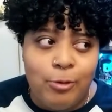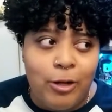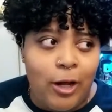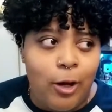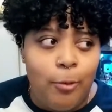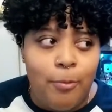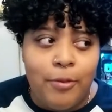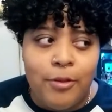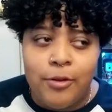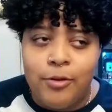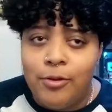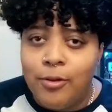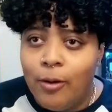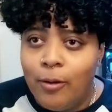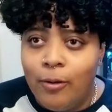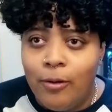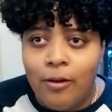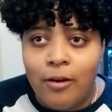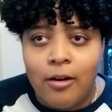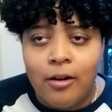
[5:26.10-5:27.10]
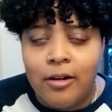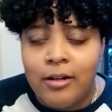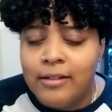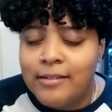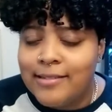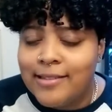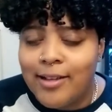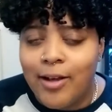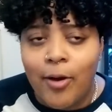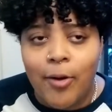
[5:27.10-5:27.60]
when I opened the door.
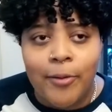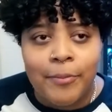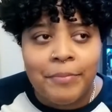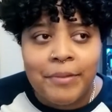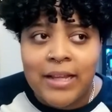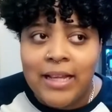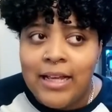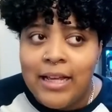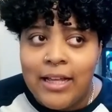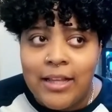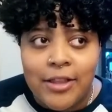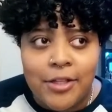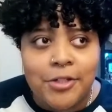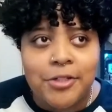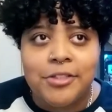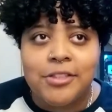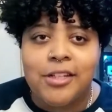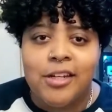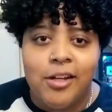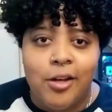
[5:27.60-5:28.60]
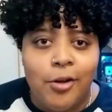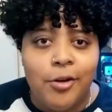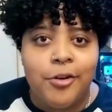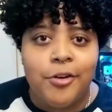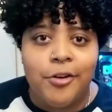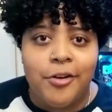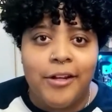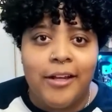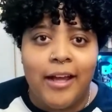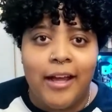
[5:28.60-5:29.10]
And so they're just gonna go to
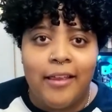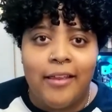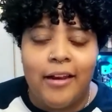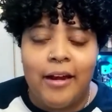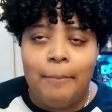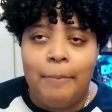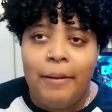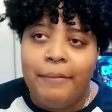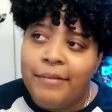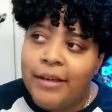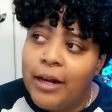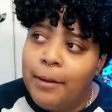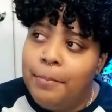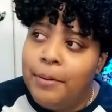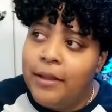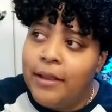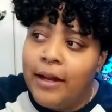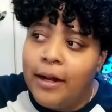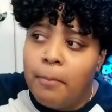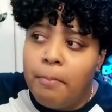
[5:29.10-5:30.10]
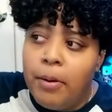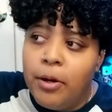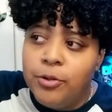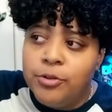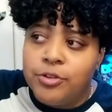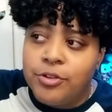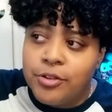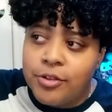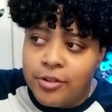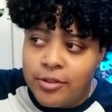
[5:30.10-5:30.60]
Nerdy Island. I'm probably gonna put like a
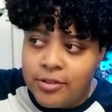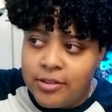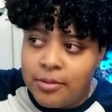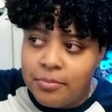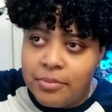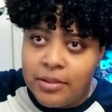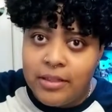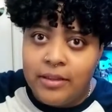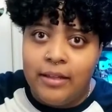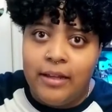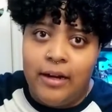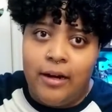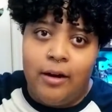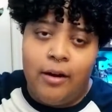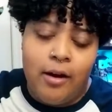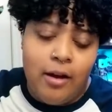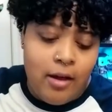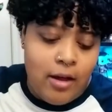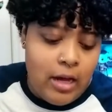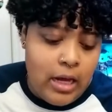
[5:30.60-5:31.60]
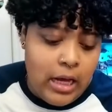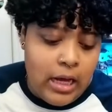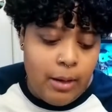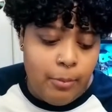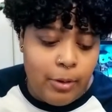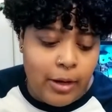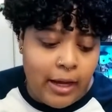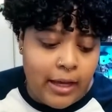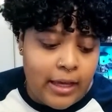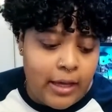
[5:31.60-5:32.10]
poster or something there
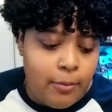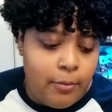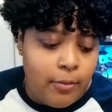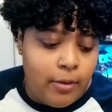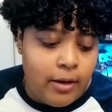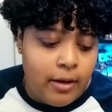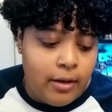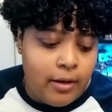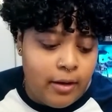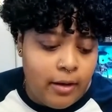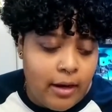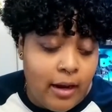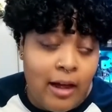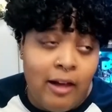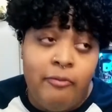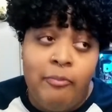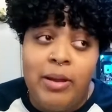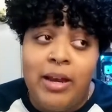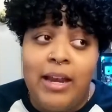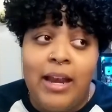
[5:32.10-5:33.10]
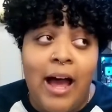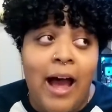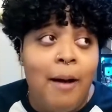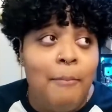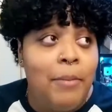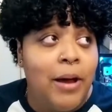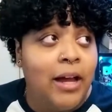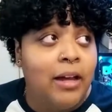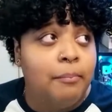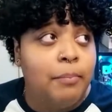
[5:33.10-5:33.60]
when I get one. I've been
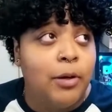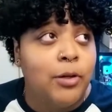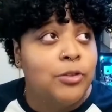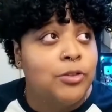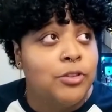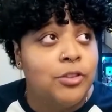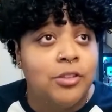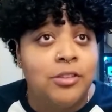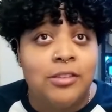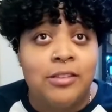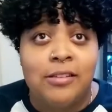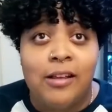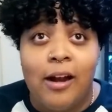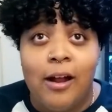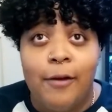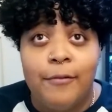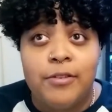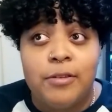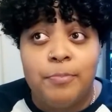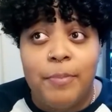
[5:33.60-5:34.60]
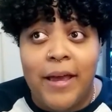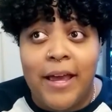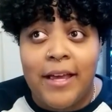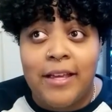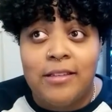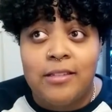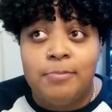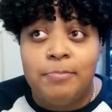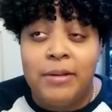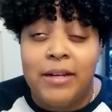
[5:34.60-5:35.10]
not buying posters because I don't have
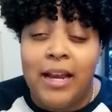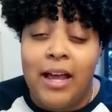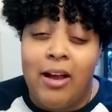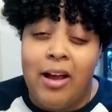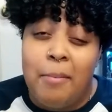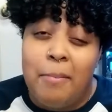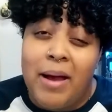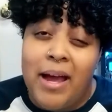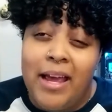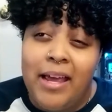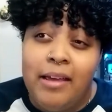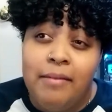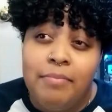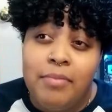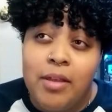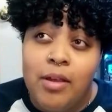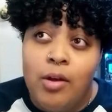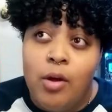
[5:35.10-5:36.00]
space, but now I might.